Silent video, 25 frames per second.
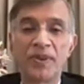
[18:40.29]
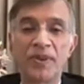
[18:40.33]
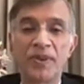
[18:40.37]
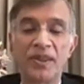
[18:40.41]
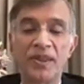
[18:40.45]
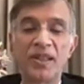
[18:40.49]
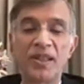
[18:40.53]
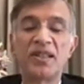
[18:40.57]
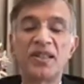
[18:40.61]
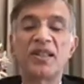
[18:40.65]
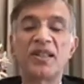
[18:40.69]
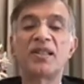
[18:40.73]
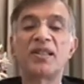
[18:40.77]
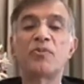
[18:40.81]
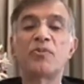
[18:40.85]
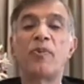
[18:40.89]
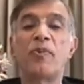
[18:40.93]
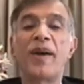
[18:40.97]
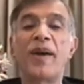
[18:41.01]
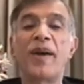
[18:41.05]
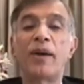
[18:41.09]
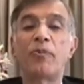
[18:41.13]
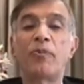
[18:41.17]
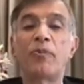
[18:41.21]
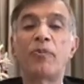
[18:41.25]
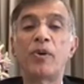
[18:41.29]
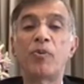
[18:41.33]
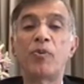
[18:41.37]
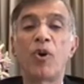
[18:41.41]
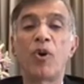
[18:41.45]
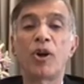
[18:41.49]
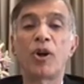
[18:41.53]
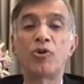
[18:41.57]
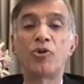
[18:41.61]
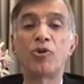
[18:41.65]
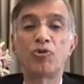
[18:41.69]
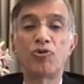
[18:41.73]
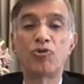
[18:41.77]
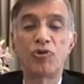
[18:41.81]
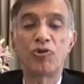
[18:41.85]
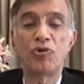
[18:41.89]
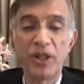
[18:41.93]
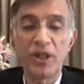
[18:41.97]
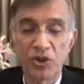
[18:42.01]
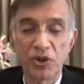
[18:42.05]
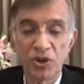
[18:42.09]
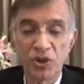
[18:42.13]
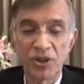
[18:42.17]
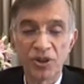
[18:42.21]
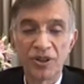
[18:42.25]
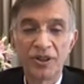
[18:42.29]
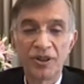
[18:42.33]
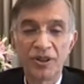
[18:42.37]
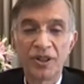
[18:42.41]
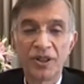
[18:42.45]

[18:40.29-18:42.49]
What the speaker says: this is where we want to reach.